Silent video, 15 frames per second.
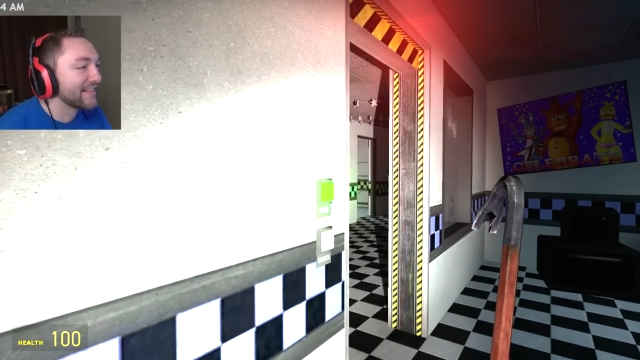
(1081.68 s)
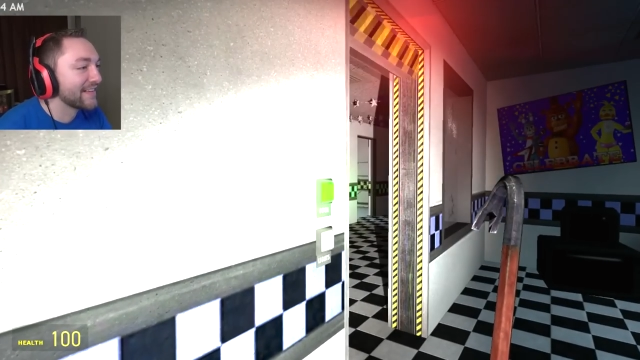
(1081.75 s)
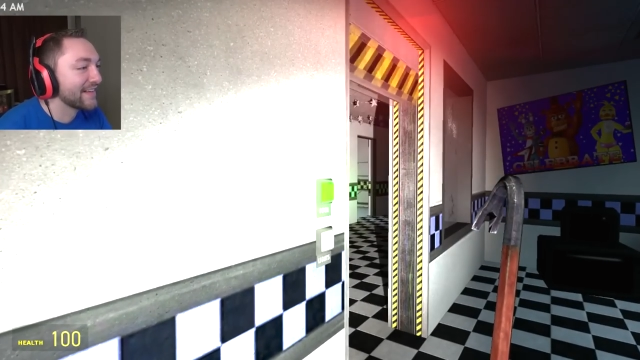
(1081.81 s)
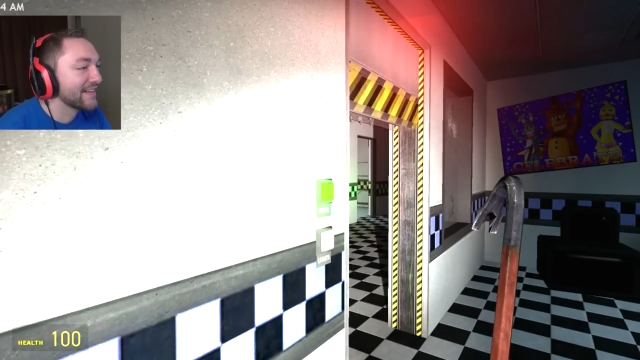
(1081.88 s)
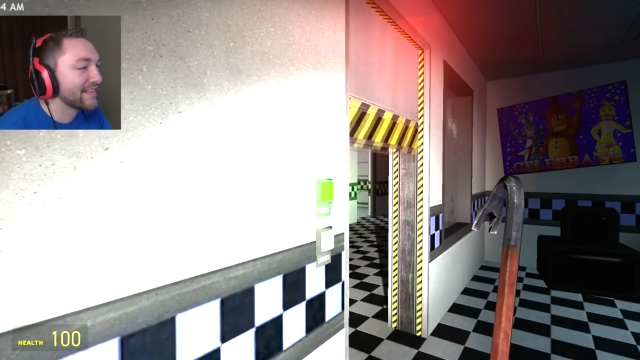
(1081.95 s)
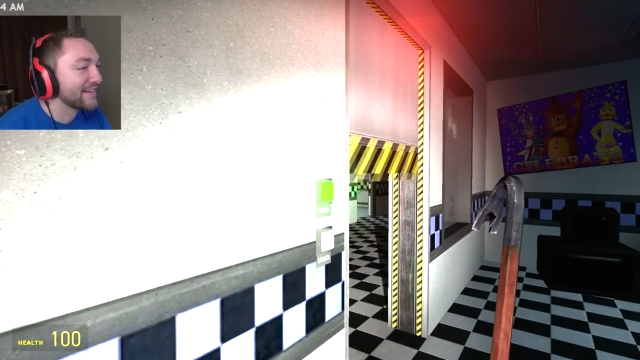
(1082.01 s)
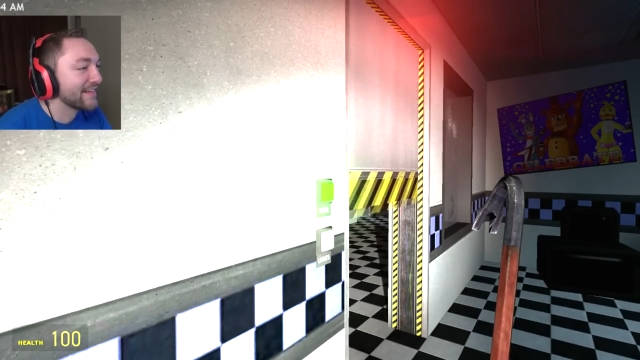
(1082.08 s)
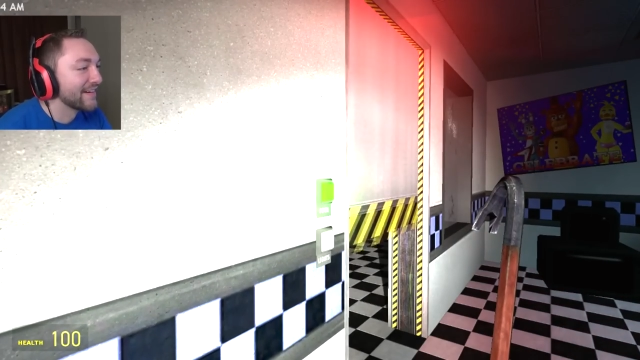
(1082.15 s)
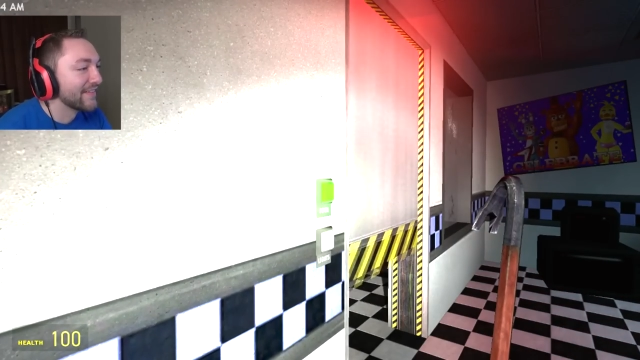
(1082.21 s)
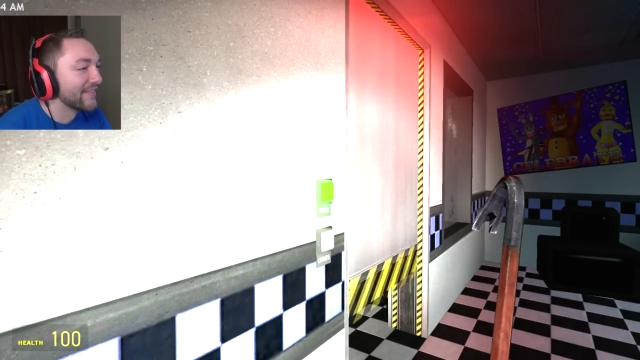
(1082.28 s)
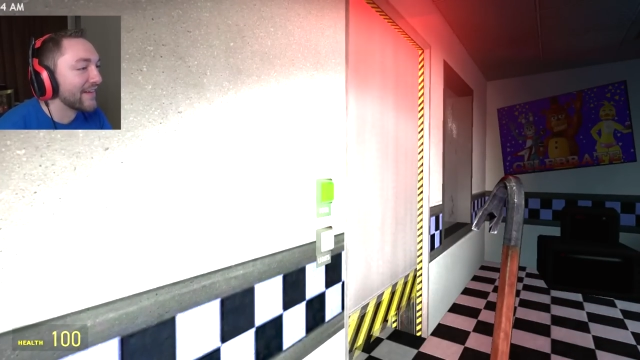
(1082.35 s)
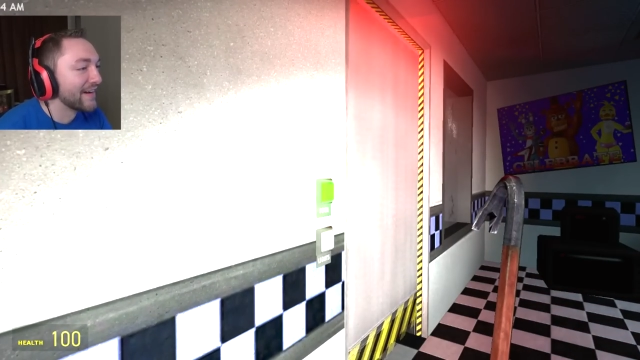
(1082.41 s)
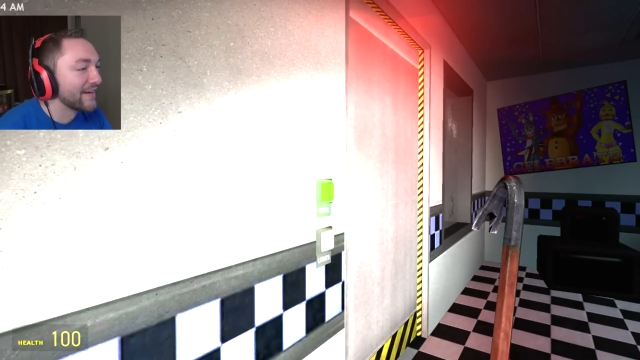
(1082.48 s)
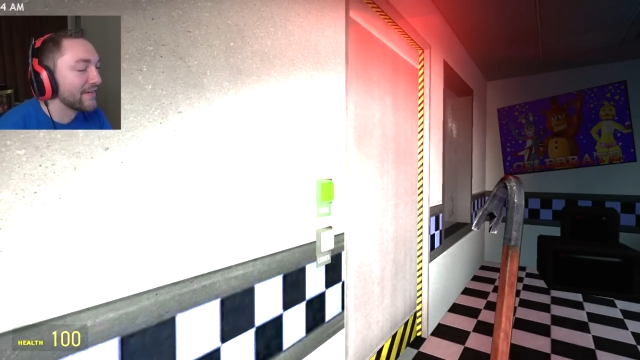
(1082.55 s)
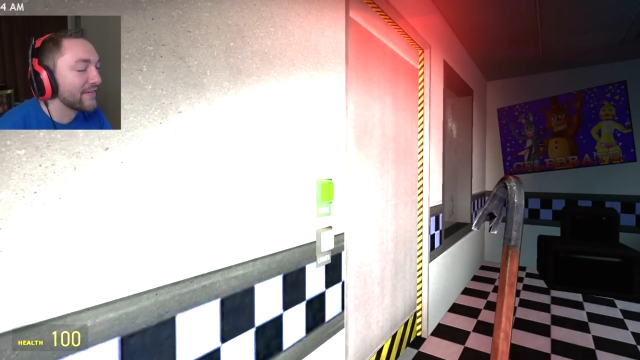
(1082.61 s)
went to the door
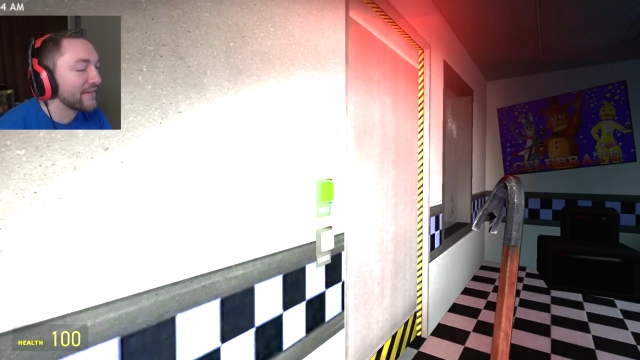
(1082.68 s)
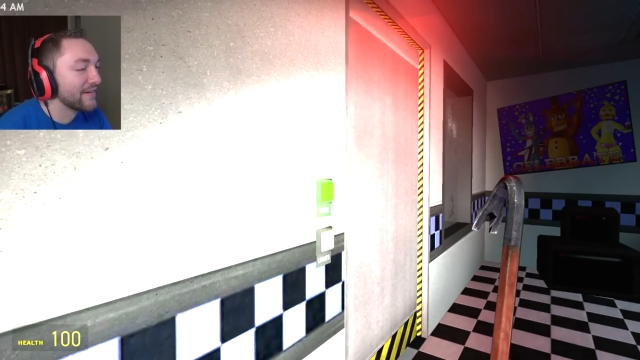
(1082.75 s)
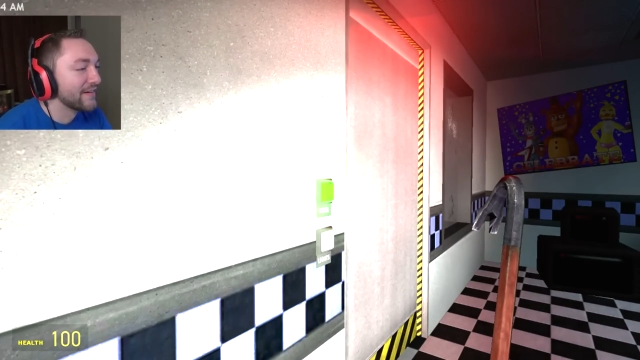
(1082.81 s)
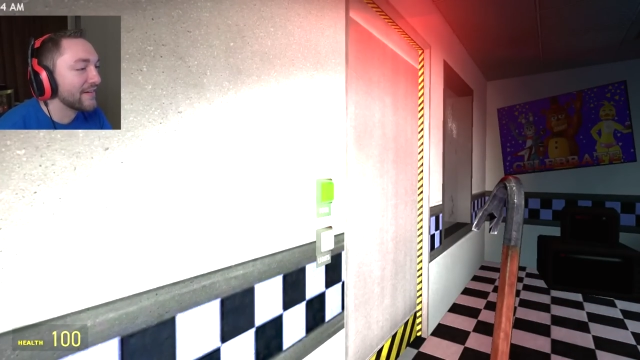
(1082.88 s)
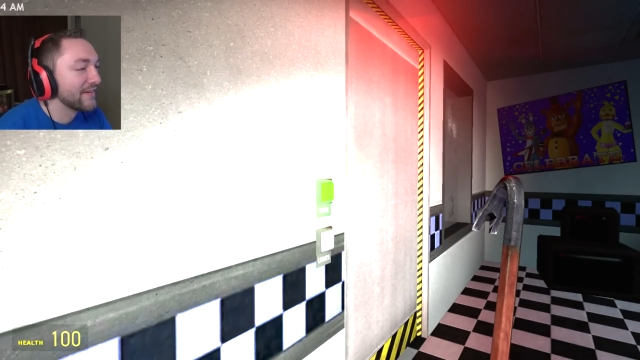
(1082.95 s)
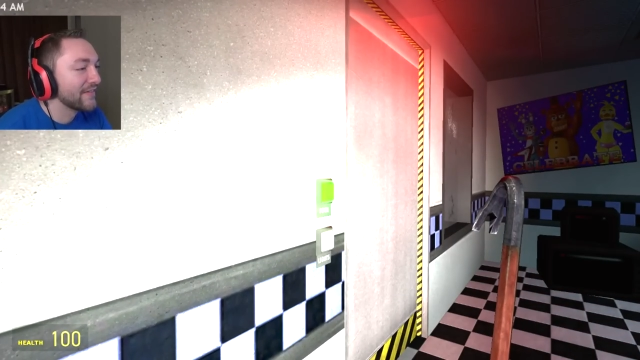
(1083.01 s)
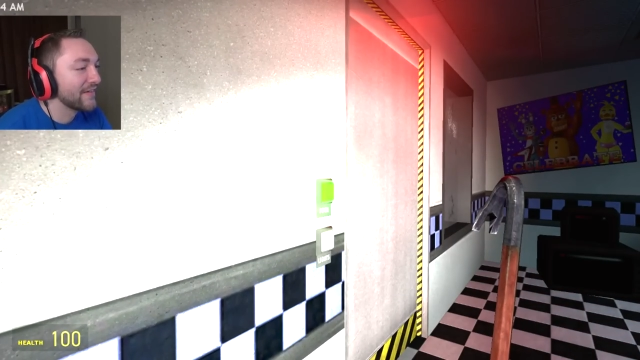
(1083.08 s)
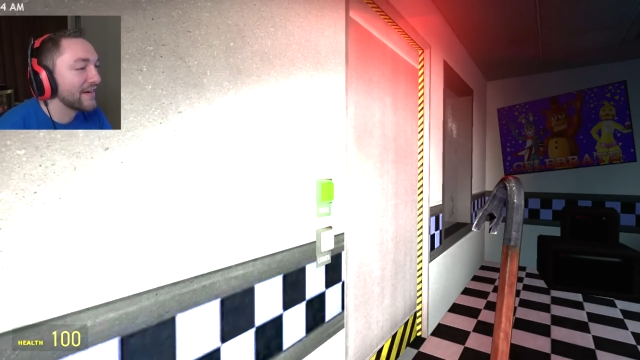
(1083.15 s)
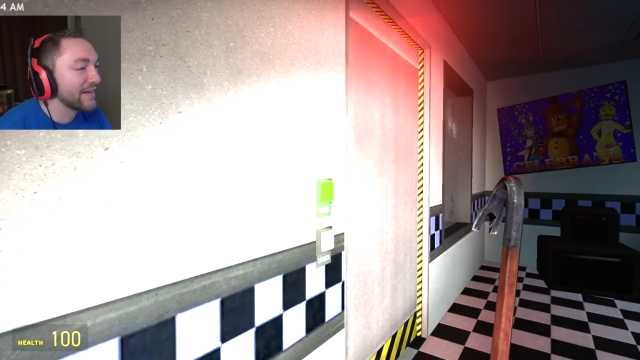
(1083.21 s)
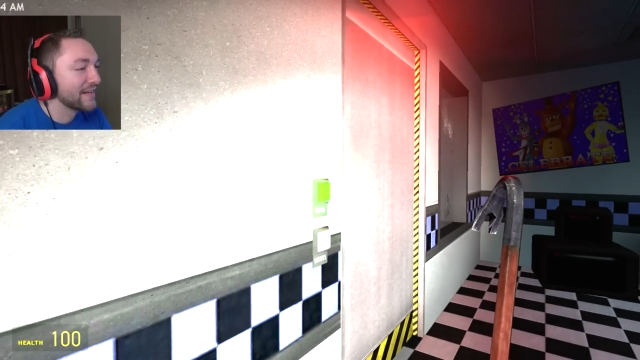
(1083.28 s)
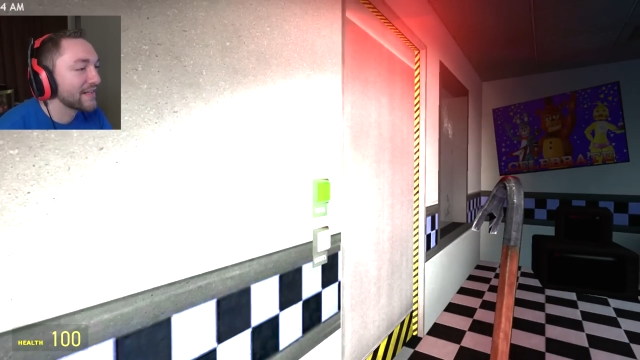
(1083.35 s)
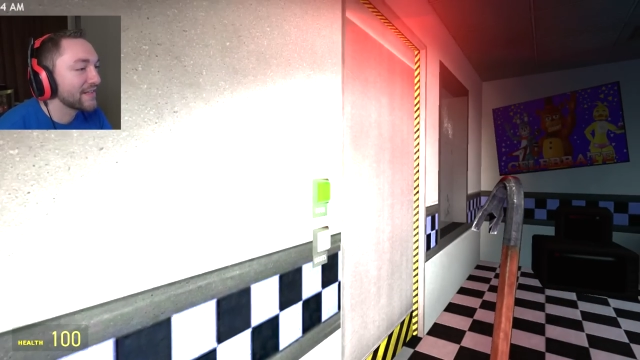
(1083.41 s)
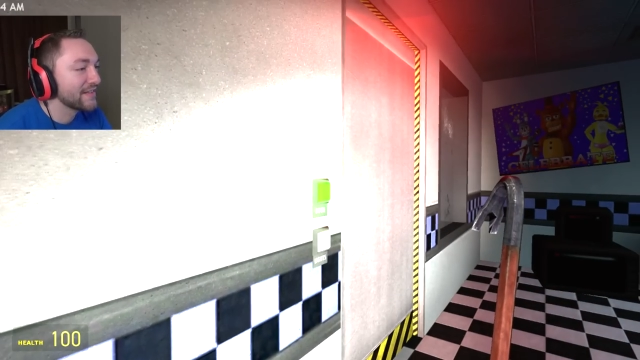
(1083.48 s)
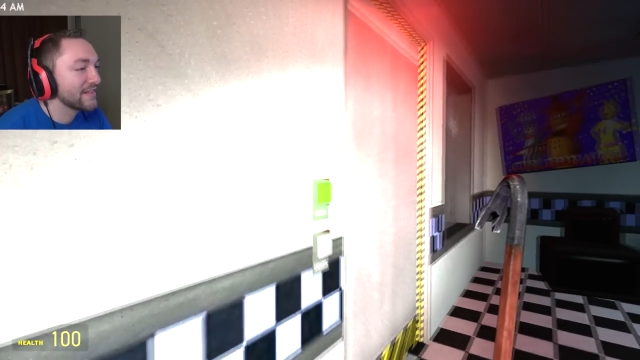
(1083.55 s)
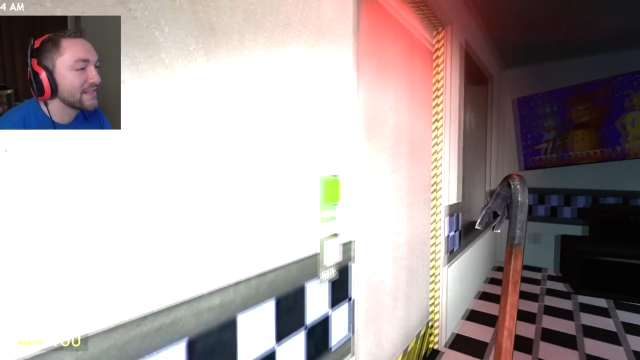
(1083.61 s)
and ready
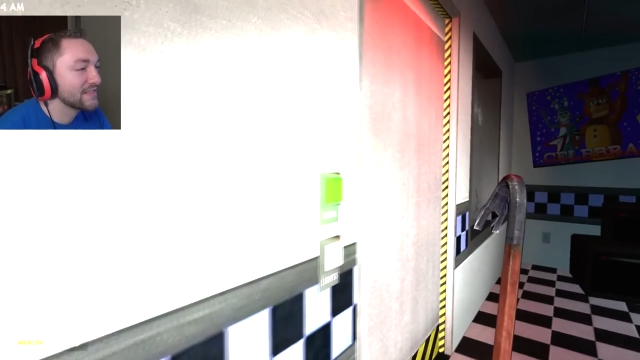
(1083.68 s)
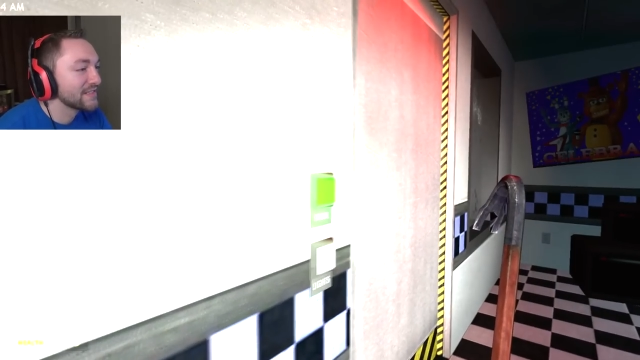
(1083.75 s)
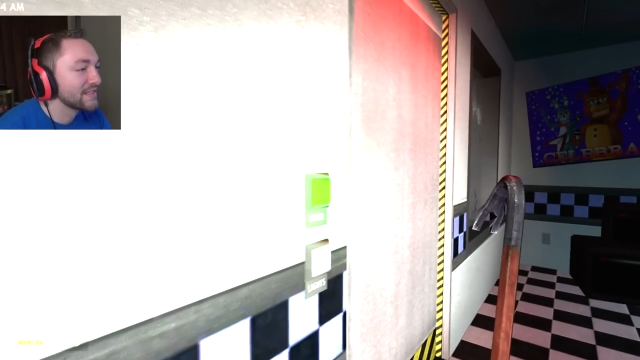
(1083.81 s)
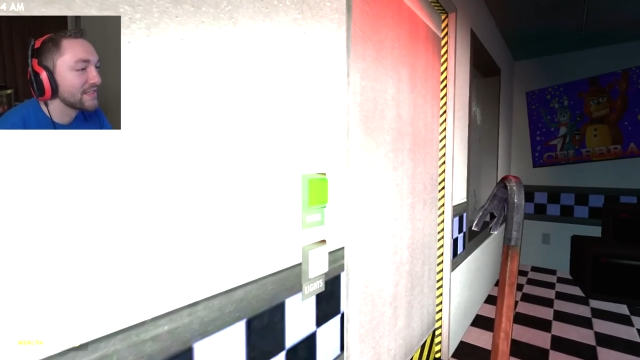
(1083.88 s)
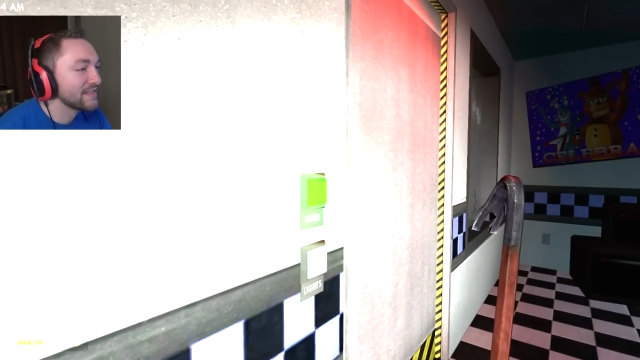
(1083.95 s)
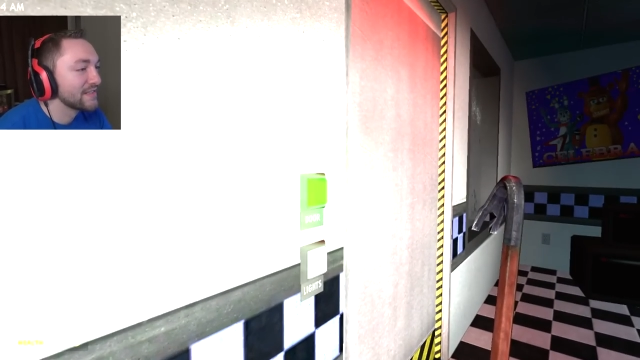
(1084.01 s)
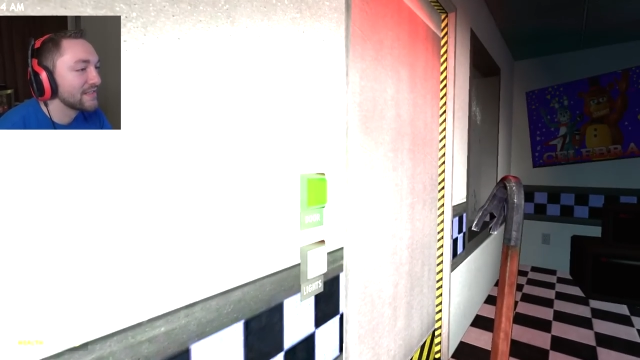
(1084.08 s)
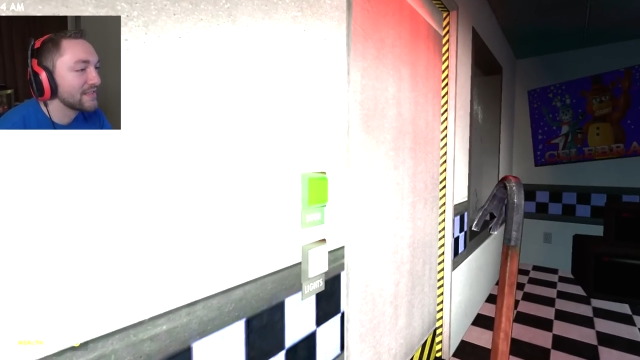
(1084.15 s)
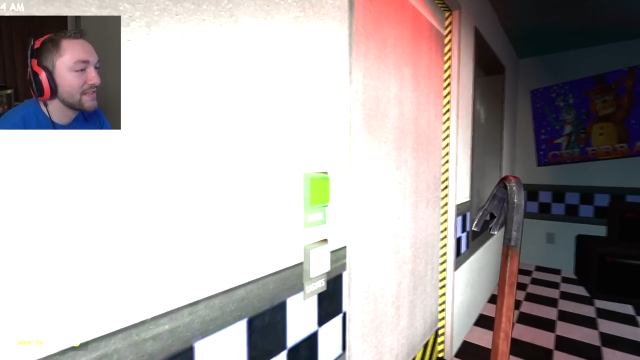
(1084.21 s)
to close it.